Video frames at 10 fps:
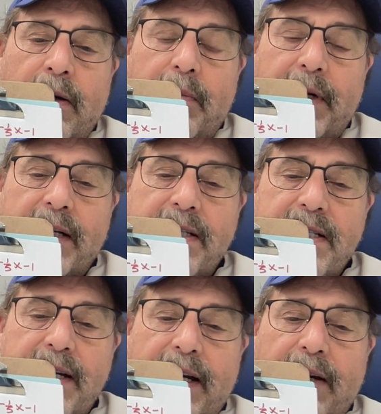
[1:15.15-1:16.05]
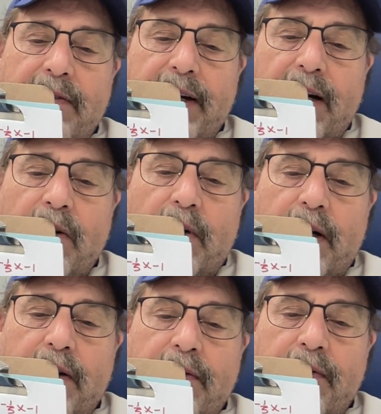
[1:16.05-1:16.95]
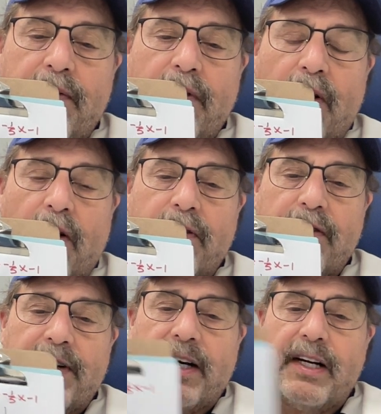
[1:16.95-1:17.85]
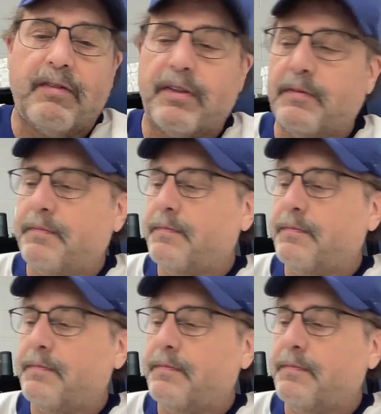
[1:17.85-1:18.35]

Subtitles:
because it's negative down 1 over 5.